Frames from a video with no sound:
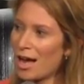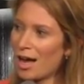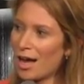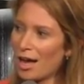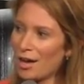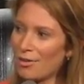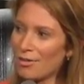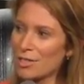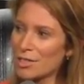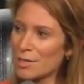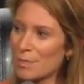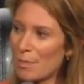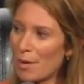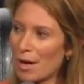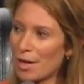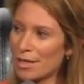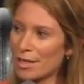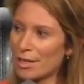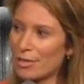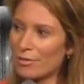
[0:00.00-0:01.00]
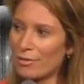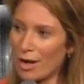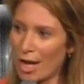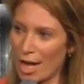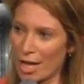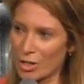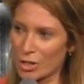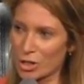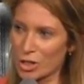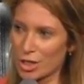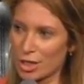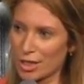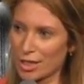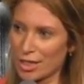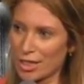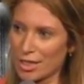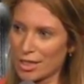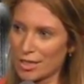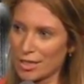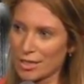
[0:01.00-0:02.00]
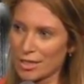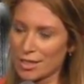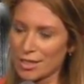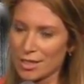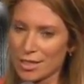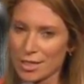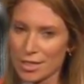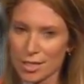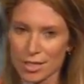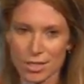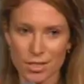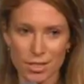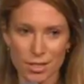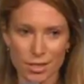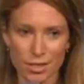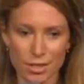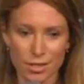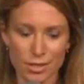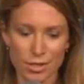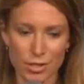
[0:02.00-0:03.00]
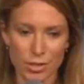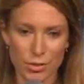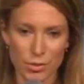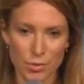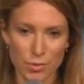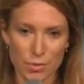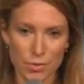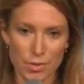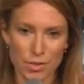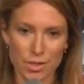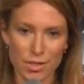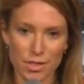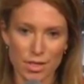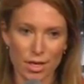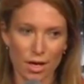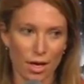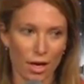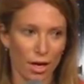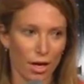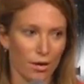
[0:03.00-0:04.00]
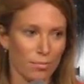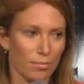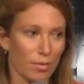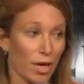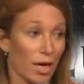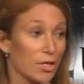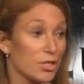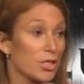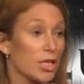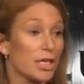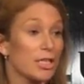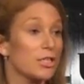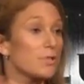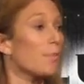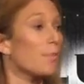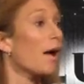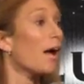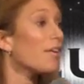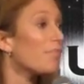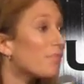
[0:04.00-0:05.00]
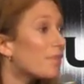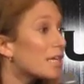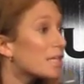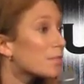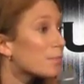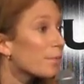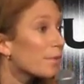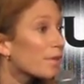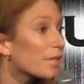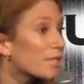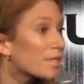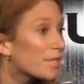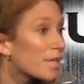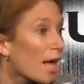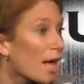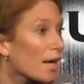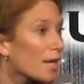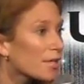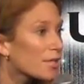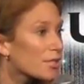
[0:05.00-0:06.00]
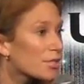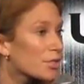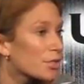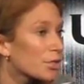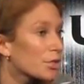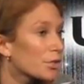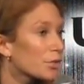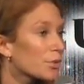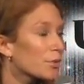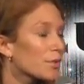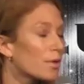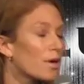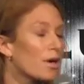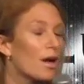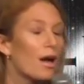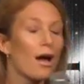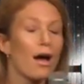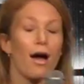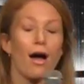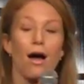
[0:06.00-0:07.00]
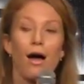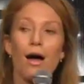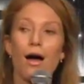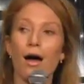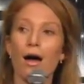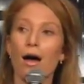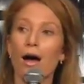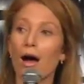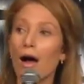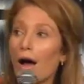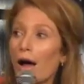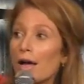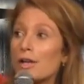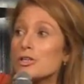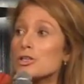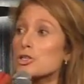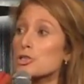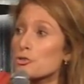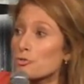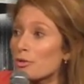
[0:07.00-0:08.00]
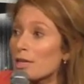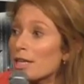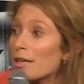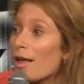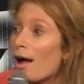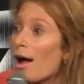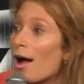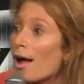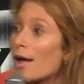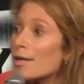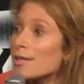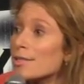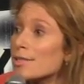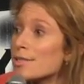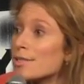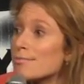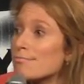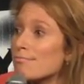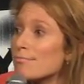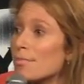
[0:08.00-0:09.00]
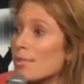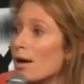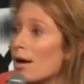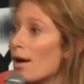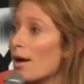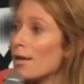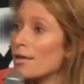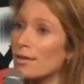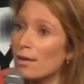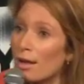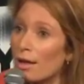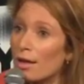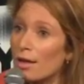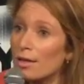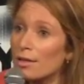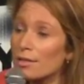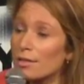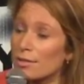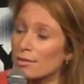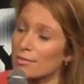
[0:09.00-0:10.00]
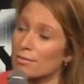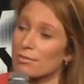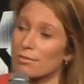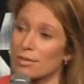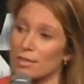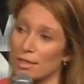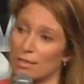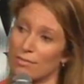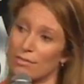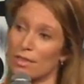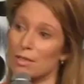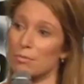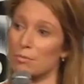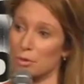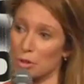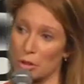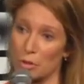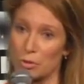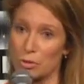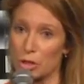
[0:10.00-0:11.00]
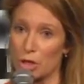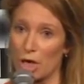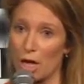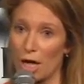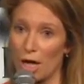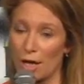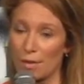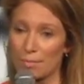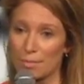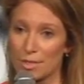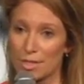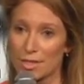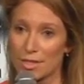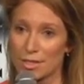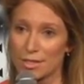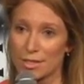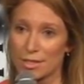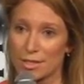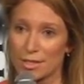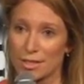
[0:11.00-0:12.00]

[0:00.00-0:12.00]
I responded rationally to this news. I changed my Facebook status to, I just realized I like giving blowjobs.